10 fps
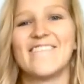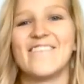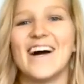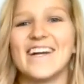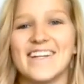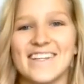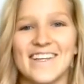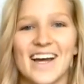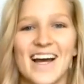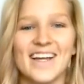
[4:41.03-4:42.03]

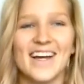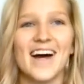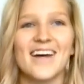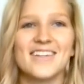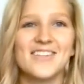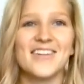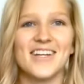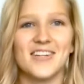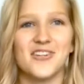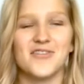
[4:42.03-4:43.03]
finally, I got to an
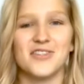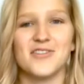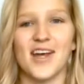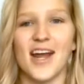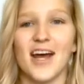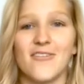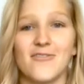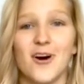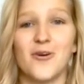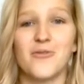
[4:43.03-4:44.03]
interview that I
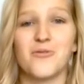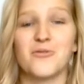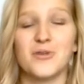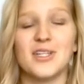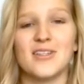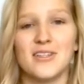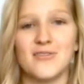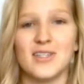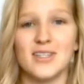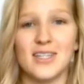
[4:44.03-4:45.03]
felt really,
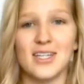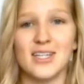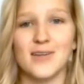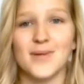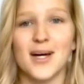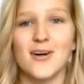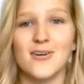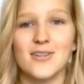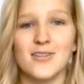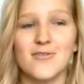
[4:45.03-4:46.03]
really good
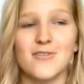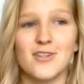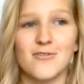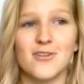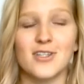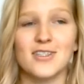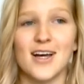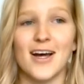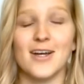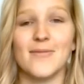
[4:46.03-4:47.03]
about for the first
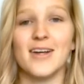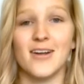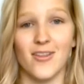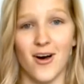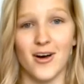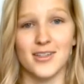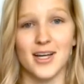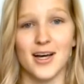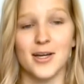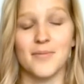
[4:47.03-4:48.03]
time in a long
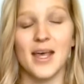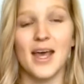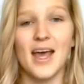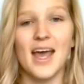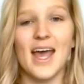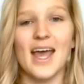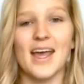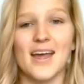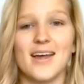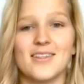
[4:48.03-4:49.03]
time.
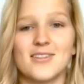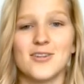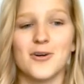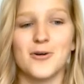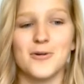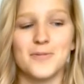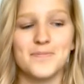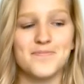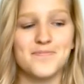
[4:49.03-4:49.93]
And so,